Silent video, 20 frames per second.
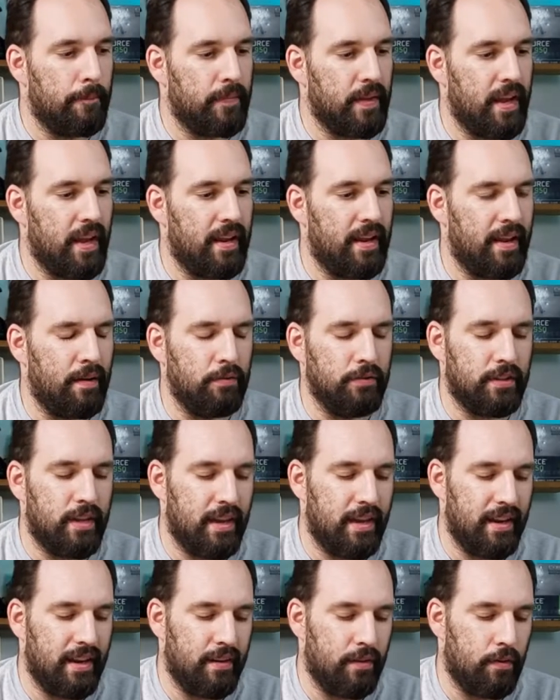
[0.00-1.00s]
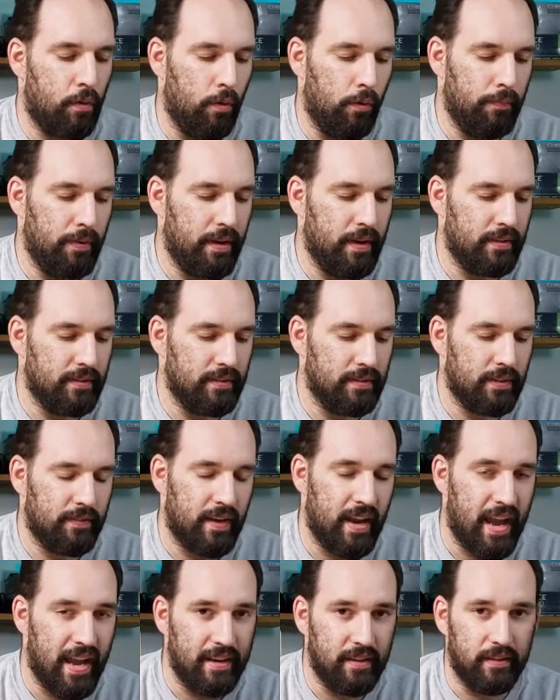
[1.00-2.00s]
and it was kind of getting old because the stuff
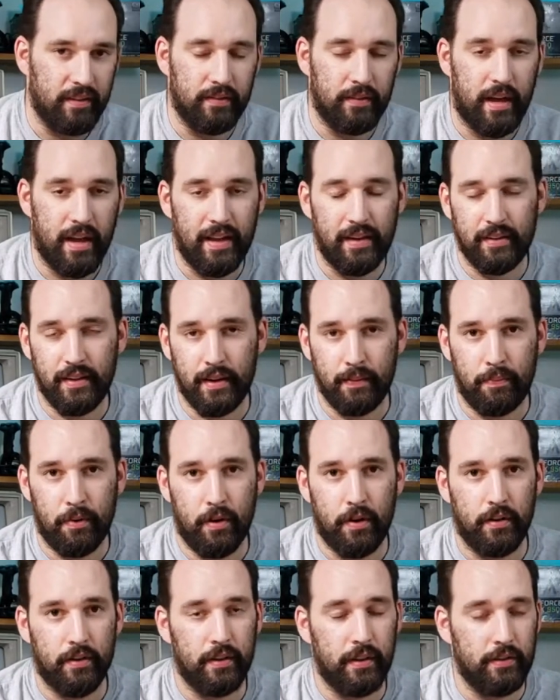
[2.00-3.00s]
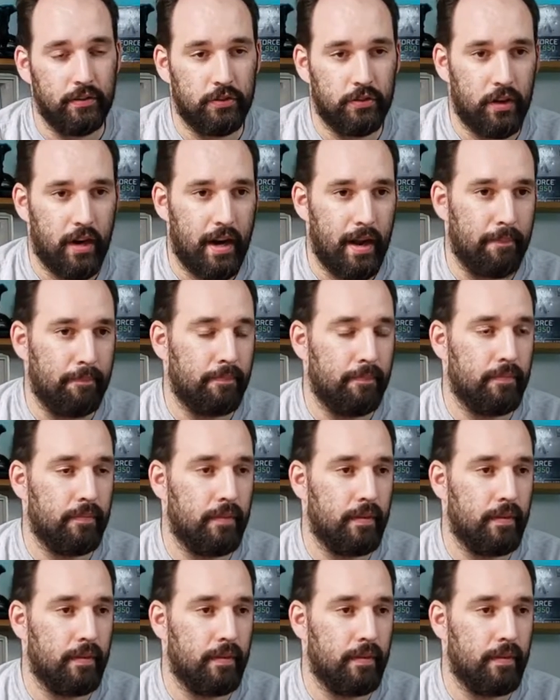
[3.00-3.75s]
I had to take apart and scrap